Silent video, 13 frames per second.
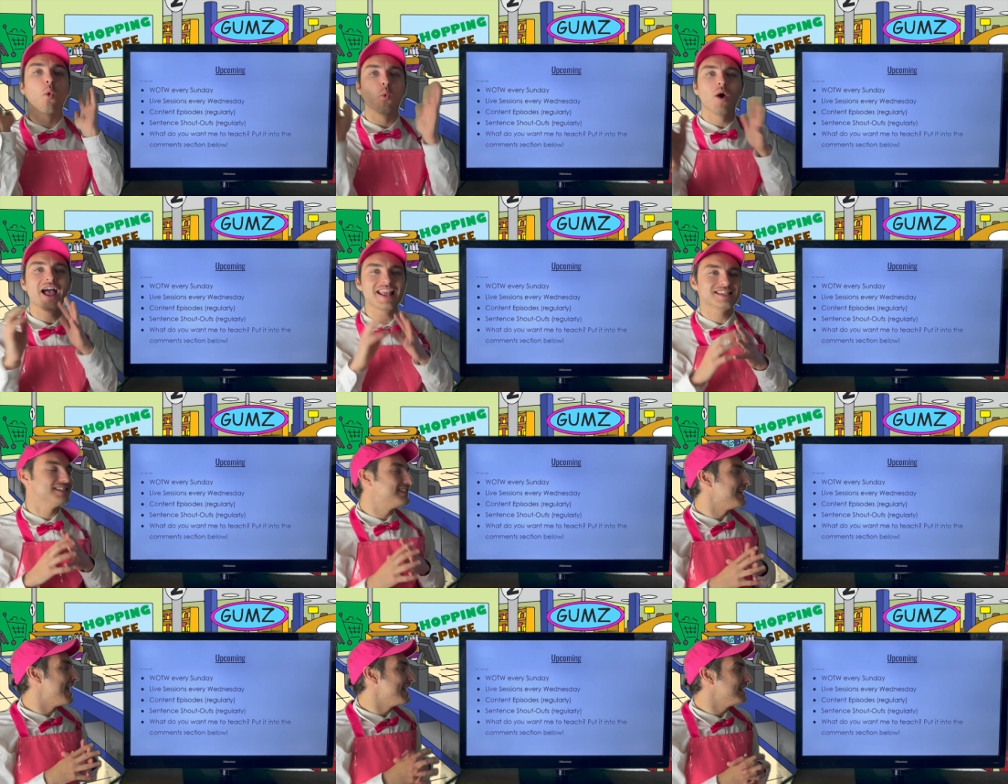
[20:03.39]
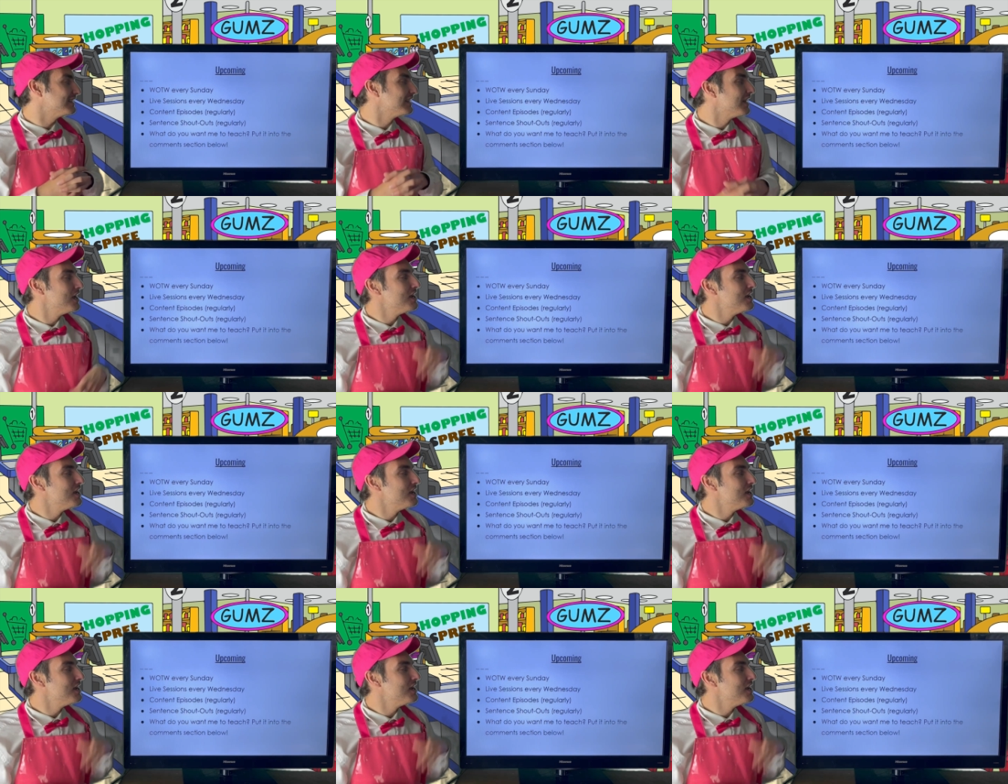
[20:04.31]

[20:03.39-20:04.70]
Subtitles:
Wednesdays.